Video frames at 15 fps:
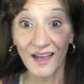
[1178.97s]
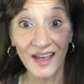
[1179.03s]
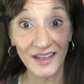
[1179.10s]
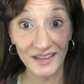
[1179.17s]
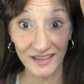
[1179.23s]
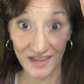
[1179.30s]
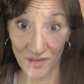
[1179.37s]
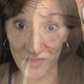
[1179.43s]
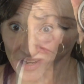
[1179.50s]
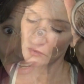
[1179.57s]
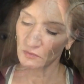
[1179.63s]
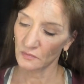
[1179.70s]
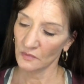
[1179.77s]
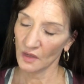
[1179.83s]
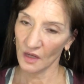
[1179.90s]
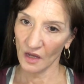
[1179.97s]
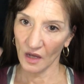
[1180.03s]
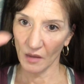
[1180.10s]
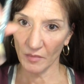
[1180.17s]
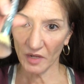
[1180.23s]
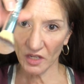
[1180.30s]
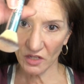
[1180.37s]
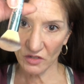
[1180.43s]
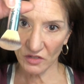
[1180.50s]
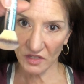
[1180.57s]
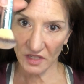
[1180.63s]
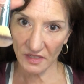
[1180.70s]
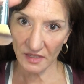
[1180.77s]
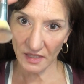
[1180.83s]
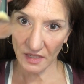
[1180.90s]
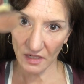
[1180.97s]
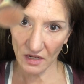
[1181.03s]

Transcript: Yummy. I'm going to use this It